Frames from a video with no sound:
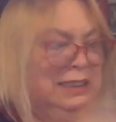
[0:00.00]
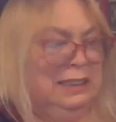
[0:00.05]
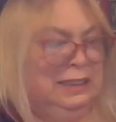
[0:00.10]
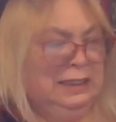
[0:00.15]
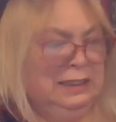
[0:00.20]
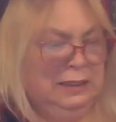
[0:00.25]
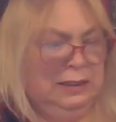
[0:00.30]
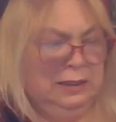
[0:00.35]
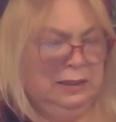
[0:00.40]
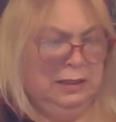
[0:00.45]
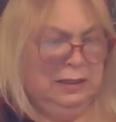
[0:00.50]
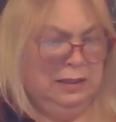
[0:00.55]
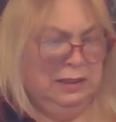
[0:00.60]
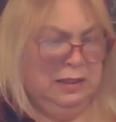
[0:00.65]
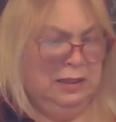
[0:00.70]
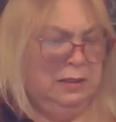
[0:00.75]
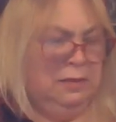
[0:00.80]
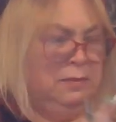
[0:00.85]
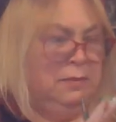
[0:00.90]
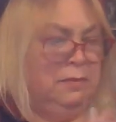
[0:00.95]

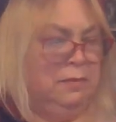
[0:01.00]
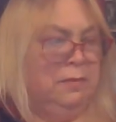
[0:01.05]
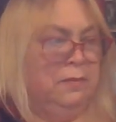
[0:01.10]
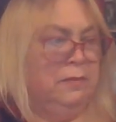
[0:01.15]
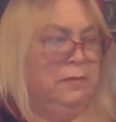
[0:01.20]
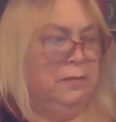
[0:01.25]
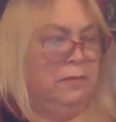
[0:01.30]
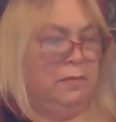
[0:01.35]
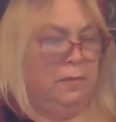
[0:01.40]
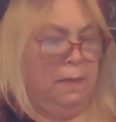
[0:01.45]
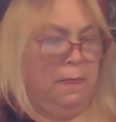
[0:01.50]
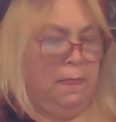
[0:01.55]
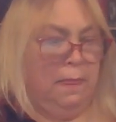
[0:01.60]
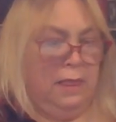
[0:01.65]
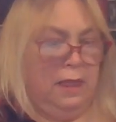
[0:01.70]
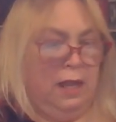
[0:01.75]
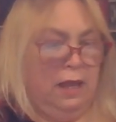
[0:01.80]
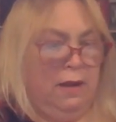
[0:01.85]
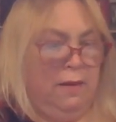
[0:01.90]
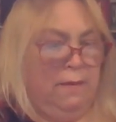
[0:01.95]
(no one is talking)